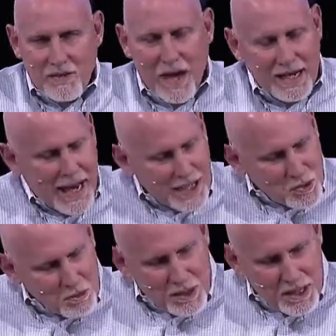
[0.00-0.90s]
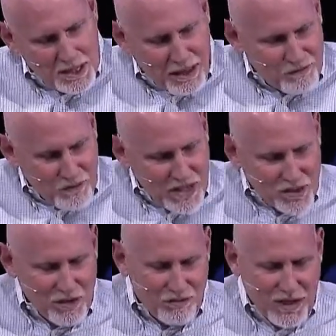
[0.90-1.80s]
that last meeting, that
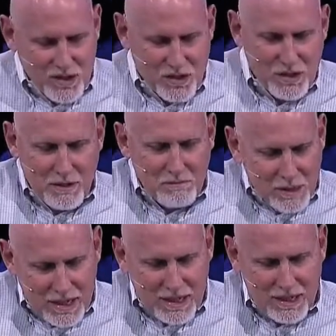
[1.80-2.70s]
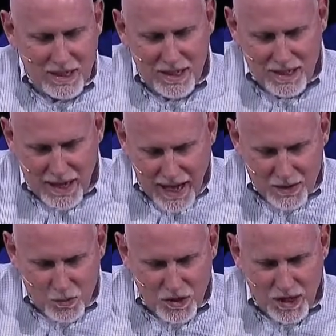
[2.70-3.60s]
face-to-face meeting that he had
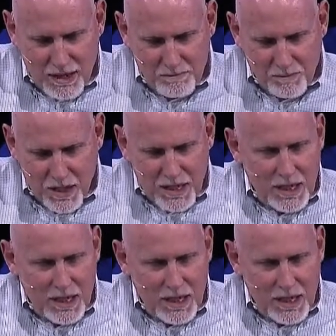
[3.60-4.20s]
had with them,